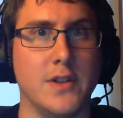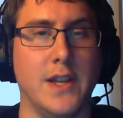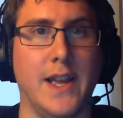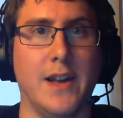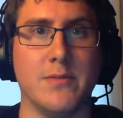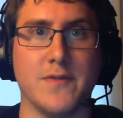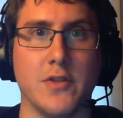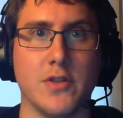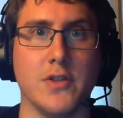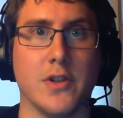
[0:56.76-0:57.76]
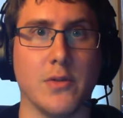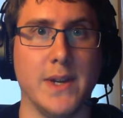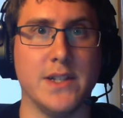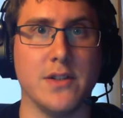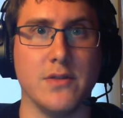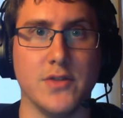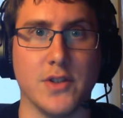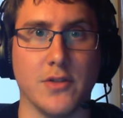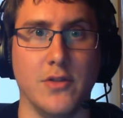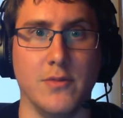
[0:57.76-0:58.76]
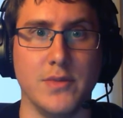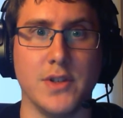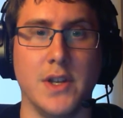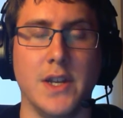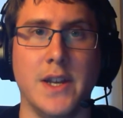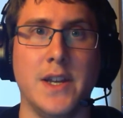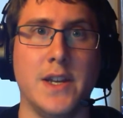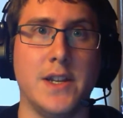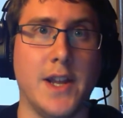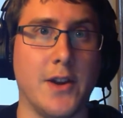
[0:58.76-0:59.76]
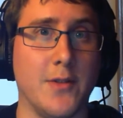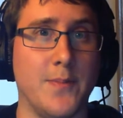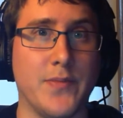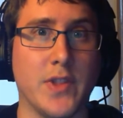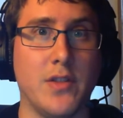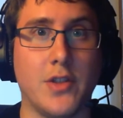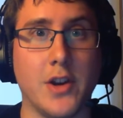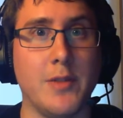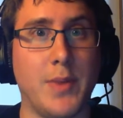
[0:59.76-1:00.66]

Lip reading: helps folk who are away to lose their homes. Now, £30